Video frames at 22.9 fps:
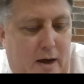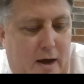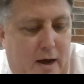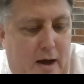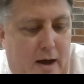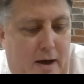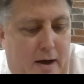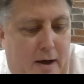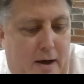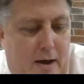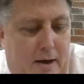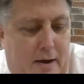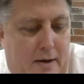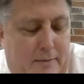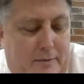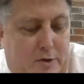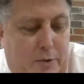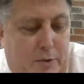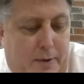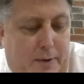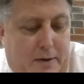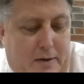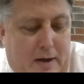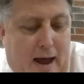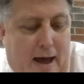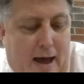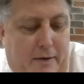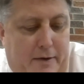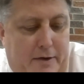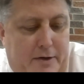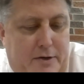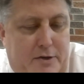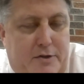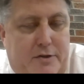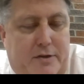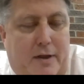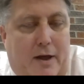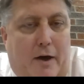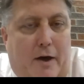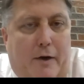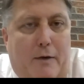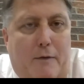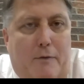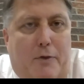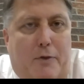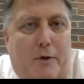to acknowledge the
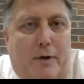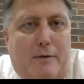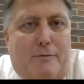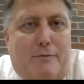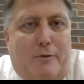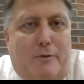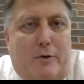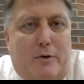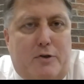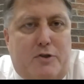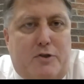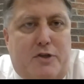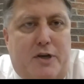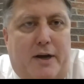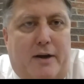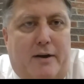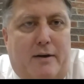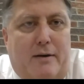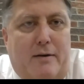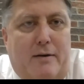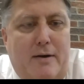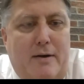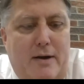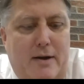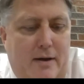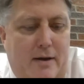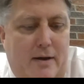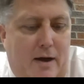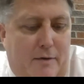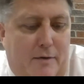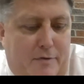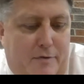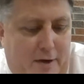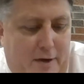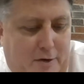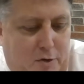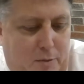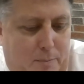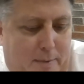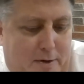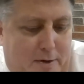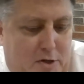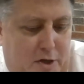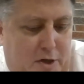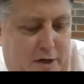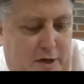131st year of Central
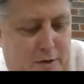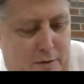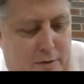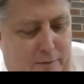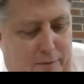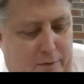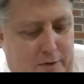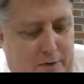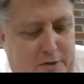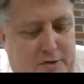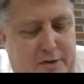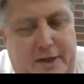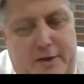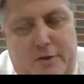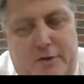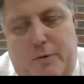Michigan University.